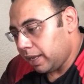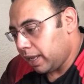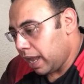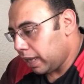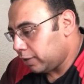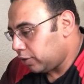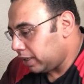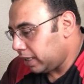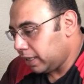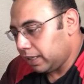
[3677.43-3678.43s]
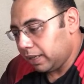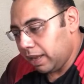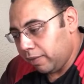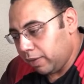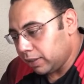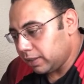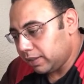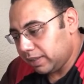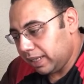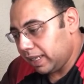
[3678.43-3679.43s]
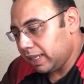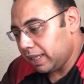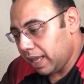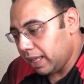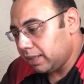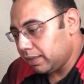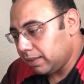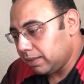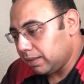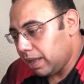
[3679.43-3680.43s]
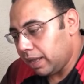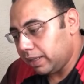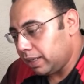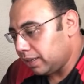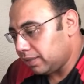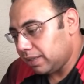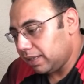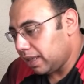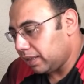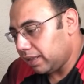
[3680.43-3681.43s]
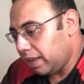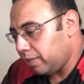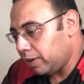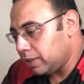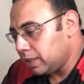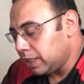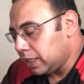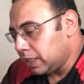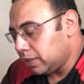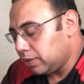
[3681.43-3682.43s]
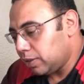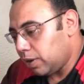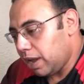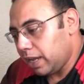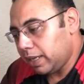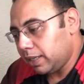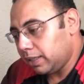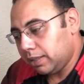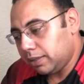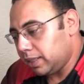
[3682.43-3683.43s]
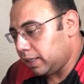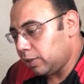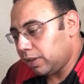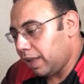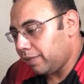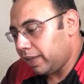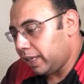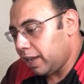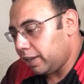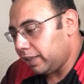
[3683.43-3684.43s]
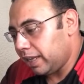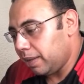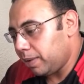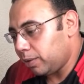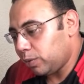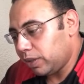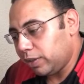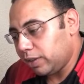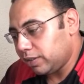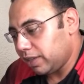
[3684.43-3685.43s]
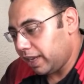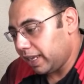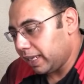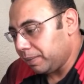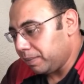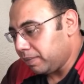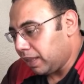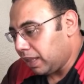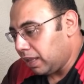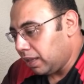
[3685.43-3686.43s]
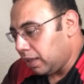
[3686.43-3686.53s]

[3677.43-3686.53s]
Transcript: I actually never seen that. I didn't see that ever, so I really don't have any idea about what you're saying.